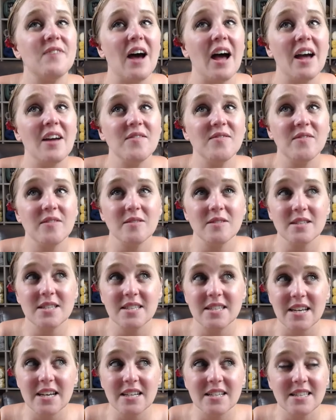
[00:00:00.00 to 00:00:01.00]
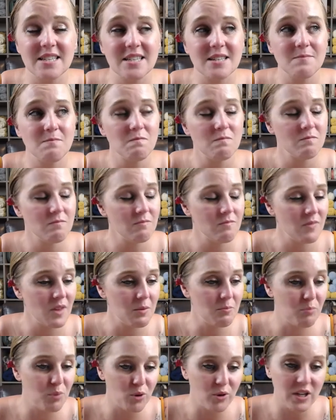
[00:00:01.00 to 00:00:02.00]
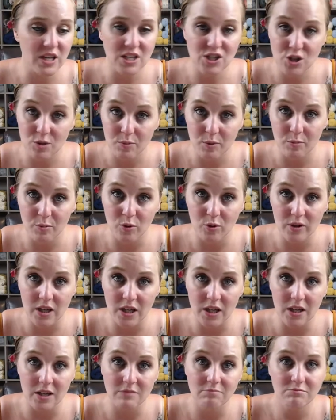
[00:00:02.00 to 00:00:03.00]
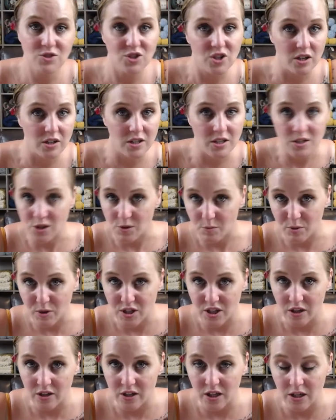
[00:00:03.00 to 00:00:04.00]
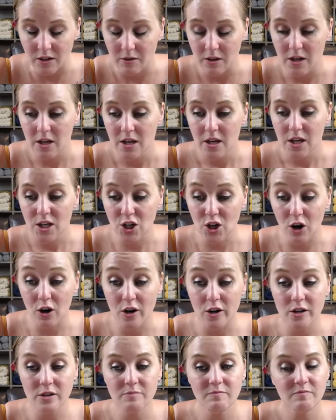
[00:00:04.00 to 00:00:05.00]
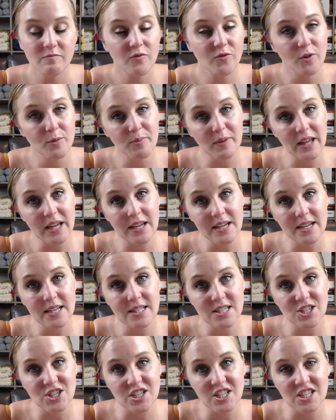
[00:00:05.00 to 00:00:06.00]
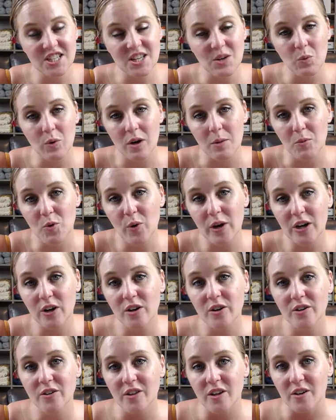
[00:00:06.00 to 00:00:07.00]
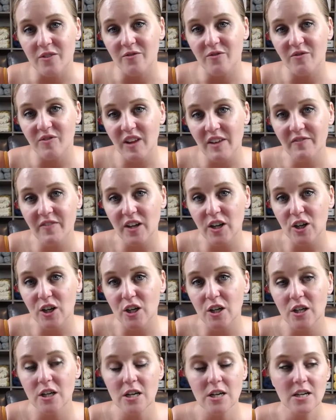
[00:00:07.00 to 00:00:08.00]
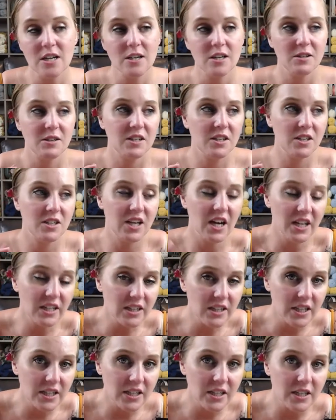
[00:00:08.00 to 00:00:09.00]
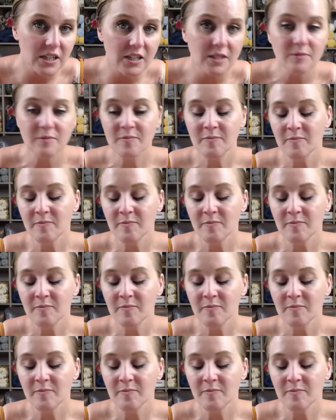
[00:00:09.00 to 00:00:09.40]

five, six bulky, super bulky, chunky, super chunky yarn for blankets just because they work up quicker. They're fluffier, cuddlier,